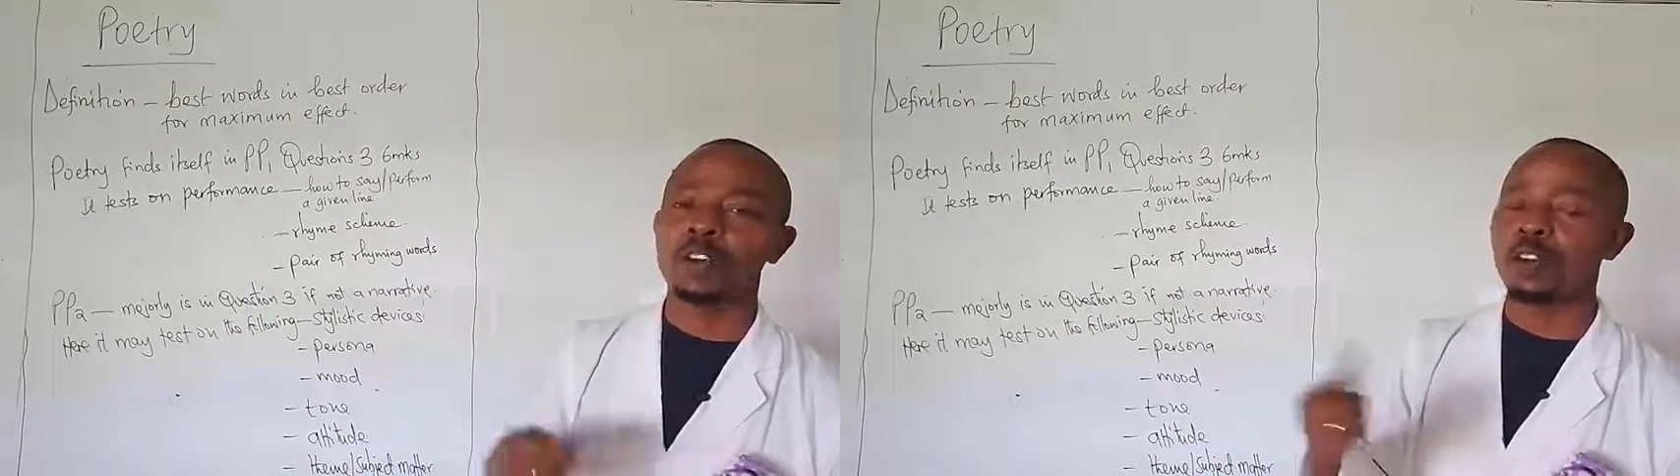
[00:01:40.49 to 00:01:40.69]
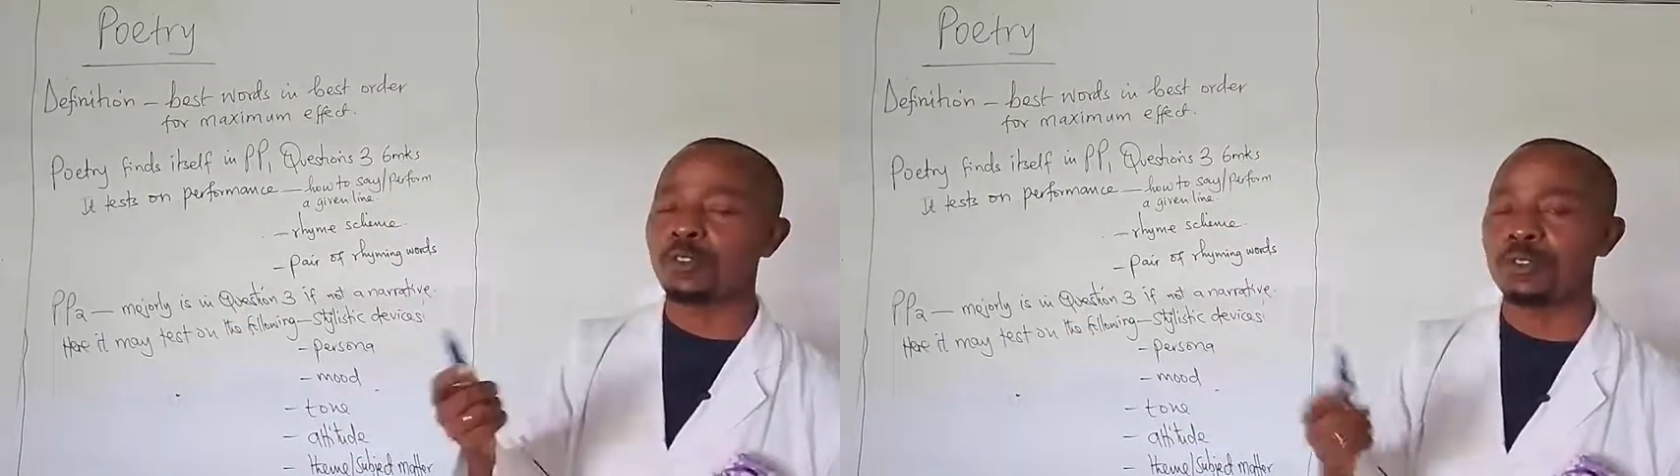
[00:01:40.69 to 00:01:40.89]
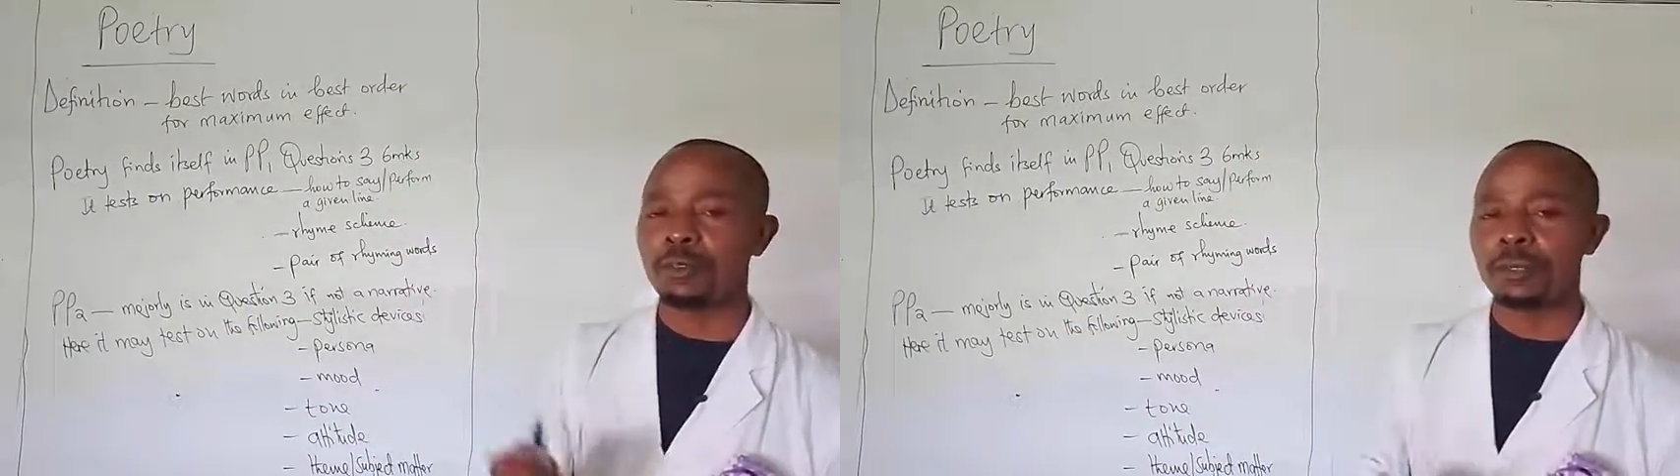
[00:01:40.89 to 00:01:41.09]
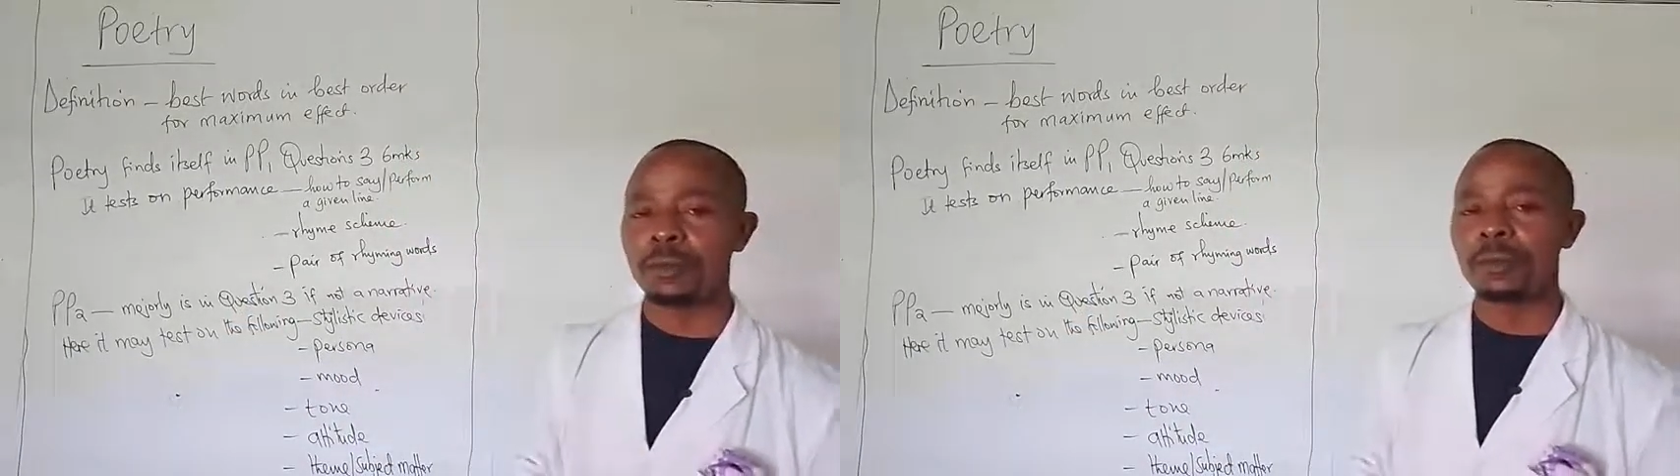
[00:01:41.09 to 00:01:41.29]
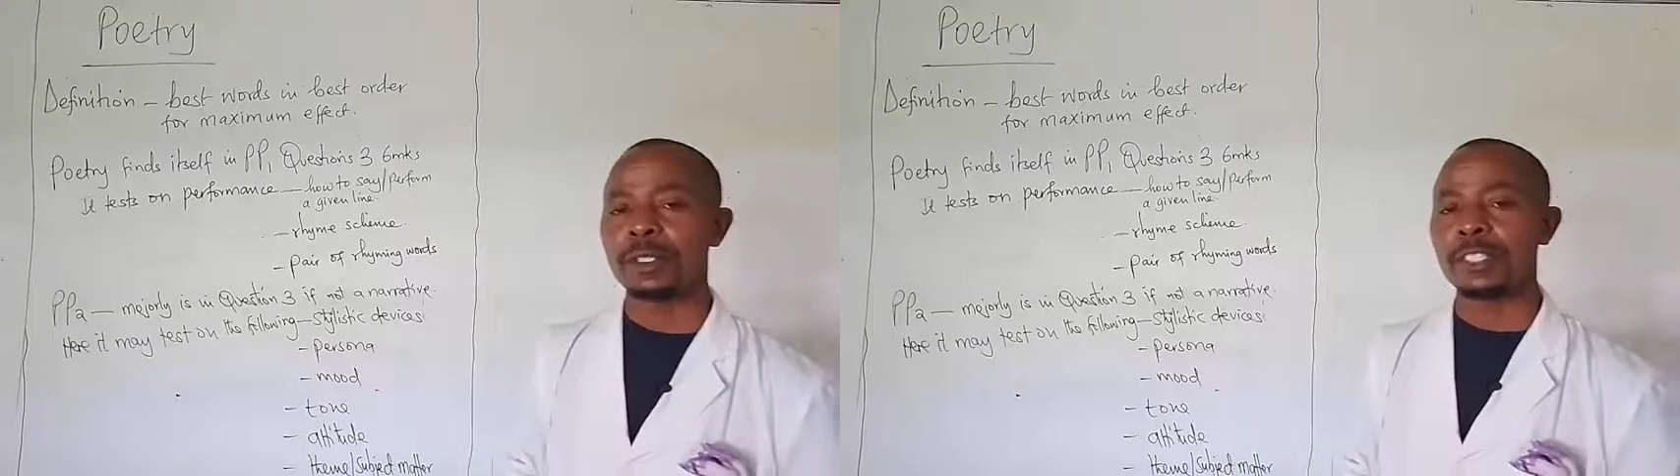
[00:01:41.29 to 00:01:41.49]
of
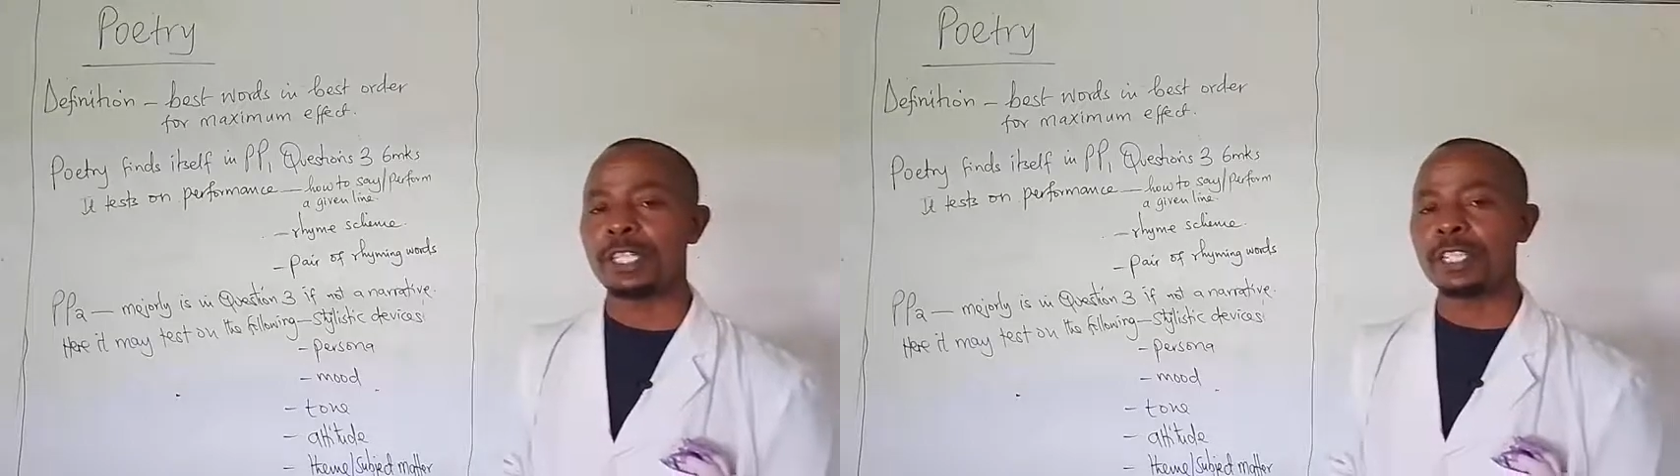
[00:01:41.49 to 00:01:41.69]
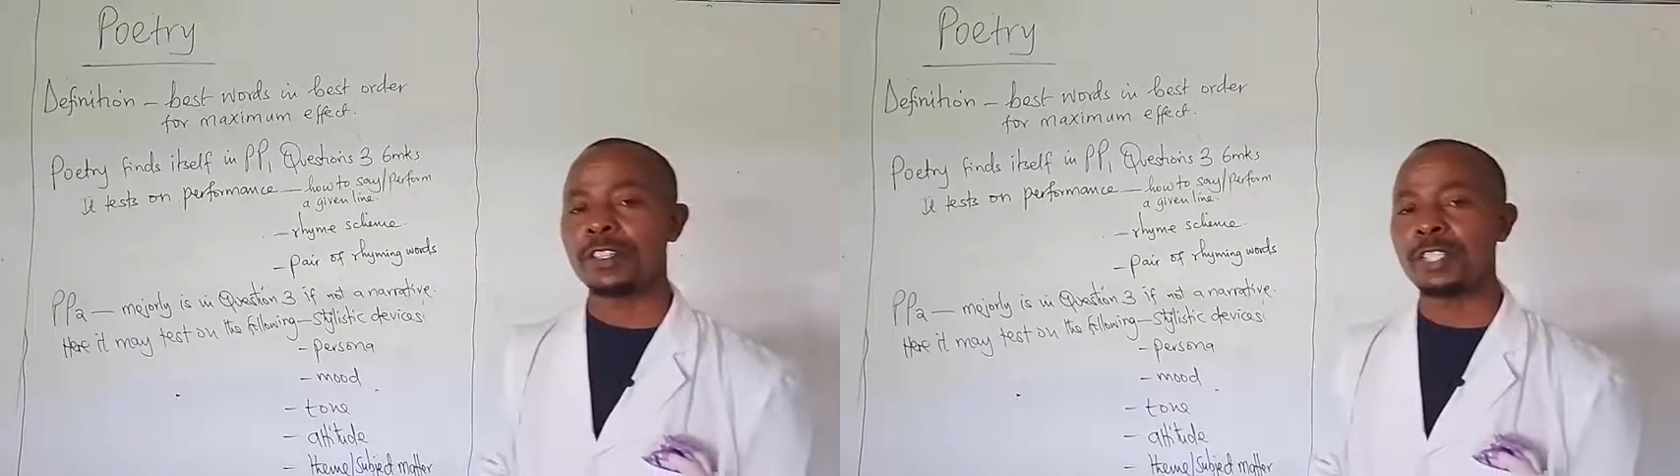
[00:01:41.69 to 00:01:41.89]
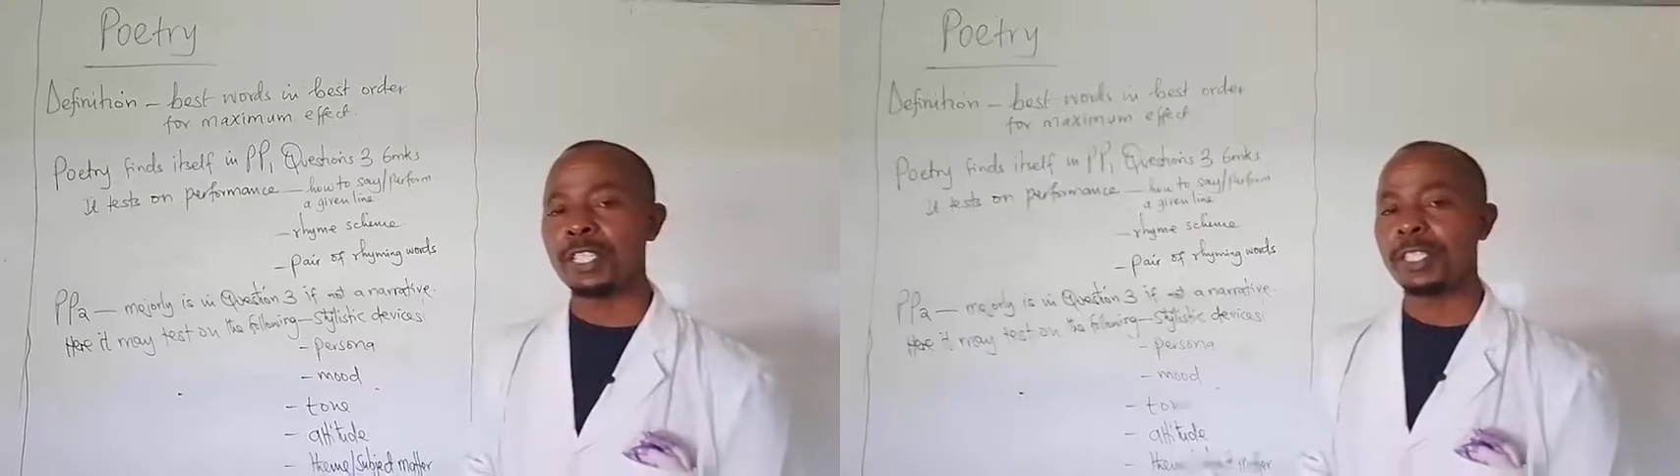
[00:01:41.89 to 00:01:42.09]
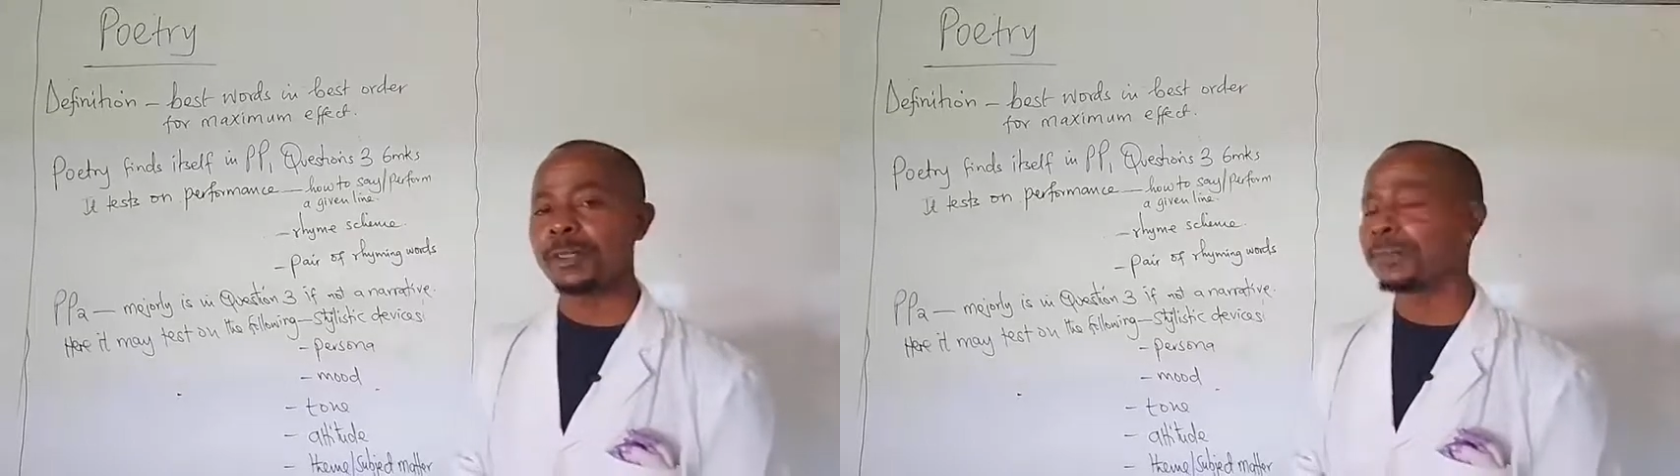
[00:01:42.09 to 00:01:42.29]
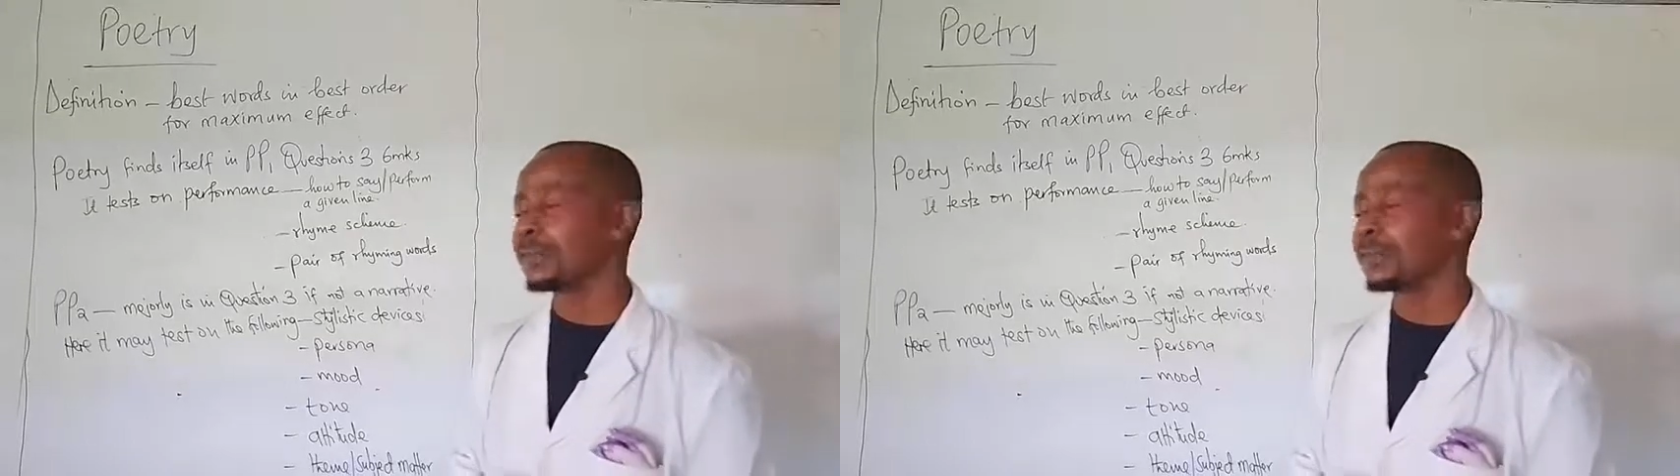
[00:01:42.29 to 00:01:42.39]
stanza 3.